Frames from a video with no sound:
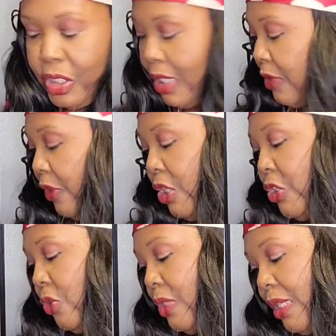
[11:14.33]
Just
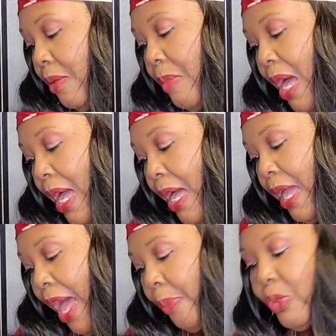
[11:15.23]
finished using
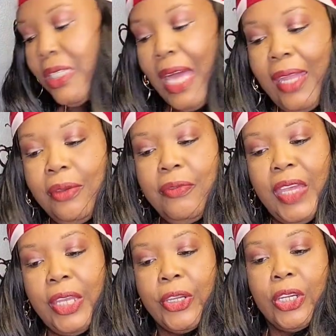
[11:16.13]
my apple cider
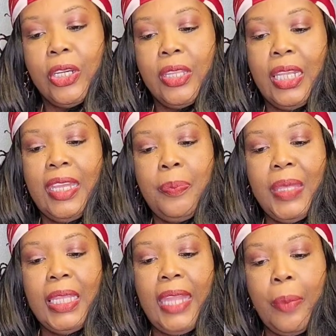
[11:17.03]
vinegar, the
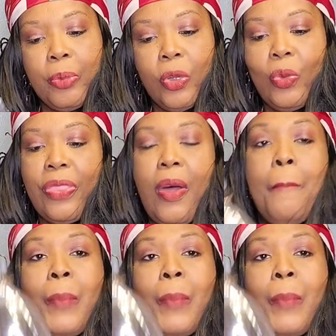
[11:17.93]
Leaping Leopard with the